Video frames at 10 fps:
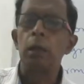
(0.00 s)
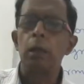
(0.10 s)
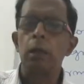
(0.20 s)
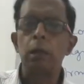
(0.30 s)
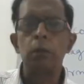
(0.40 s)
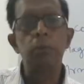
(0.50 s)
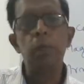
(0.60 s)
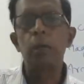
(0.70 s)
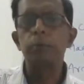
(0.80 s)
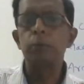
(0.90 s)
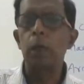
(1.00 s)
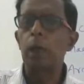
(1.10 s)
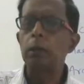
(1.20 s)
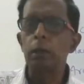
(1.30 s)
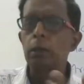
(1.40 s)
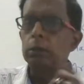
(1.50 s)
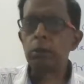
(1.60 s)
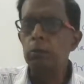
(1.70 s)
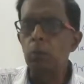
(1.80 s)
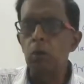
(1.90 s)
it behaves like a DC
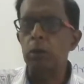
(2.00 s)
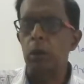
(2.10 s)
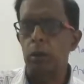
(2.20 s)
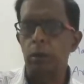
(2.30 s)
motor.